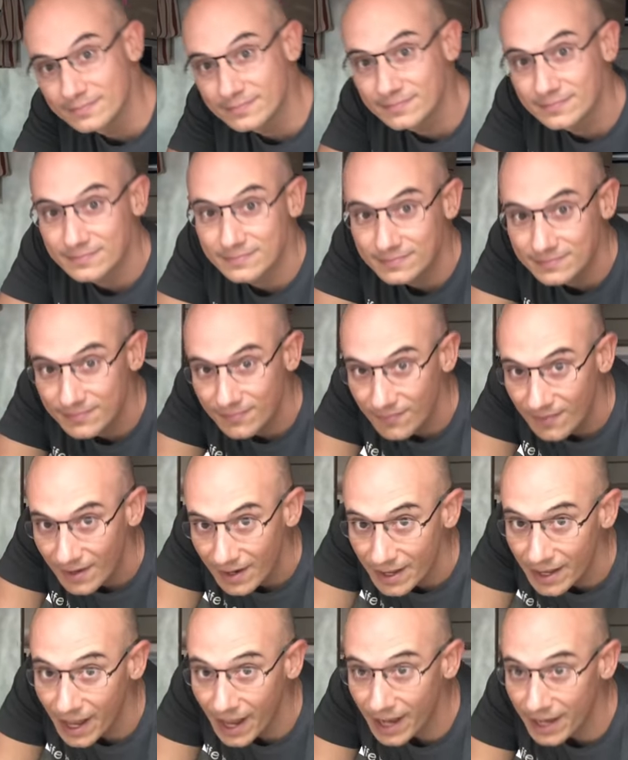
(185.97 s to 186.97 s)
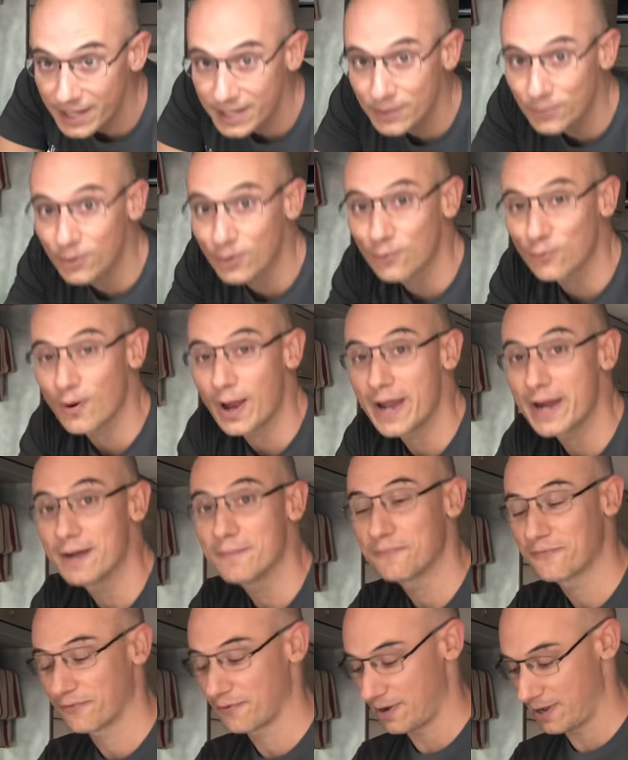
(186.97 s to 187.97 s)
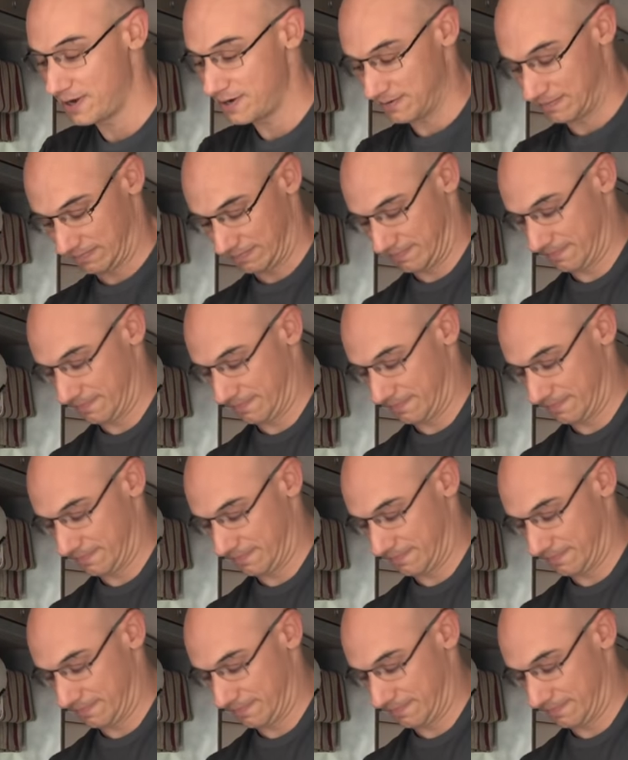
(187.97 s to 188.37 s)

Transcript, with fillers: a few times. Yeah, you were right up front,